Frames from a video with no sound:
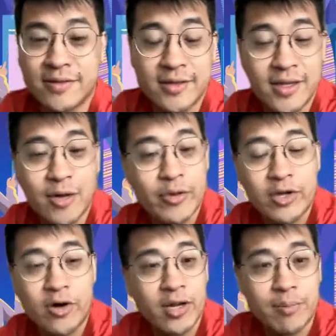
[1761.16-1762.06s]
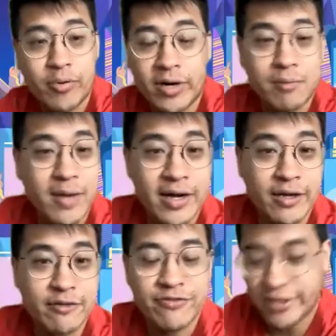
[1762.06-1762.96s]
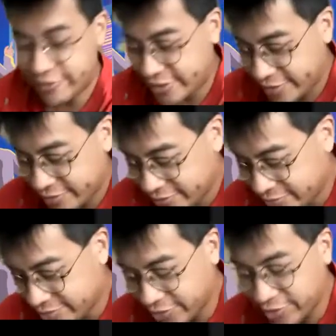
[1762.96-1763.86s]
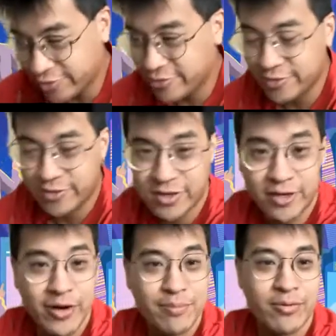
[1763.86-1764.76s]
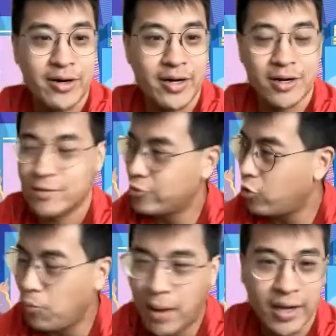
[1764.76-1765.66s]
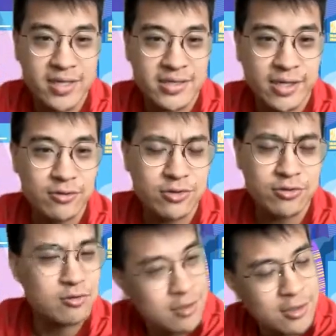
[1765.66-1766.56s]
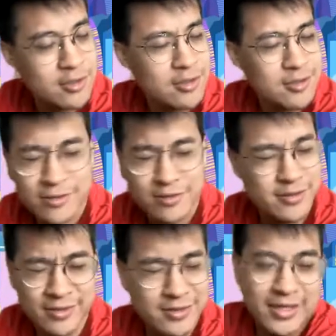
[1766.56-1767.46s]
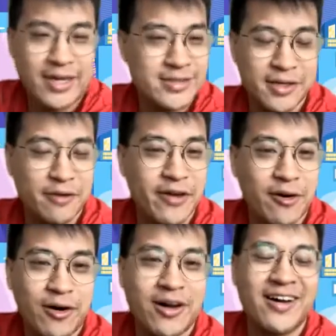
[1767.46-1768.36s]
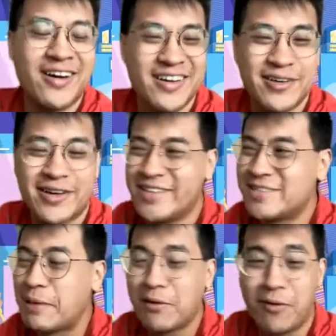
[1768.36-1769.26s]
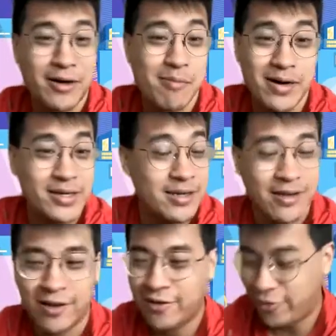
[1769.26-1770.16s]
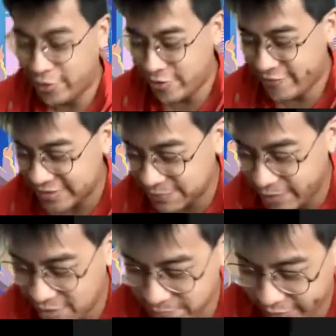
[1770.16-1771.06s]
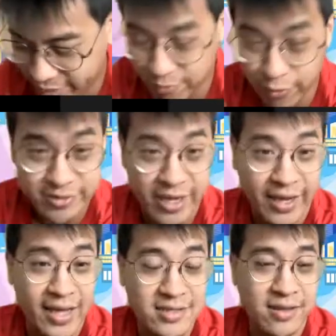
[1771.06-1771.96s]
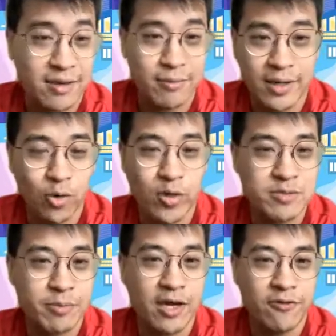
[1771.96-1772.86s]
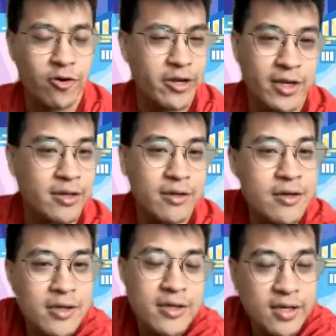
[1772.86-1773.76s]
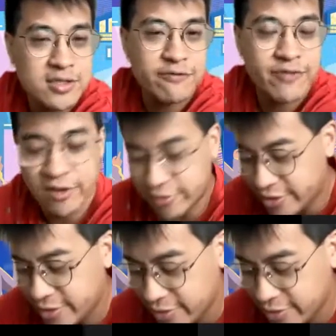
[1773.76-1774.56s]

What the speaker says: Yeah, we call it product market fit, right? So got a great product, no market to sell to. Yeah, it's gonna fail. You can spend all the money, all your investors' money doing the most kick-ass thing, but no one's paying for it, then it's a fail, right?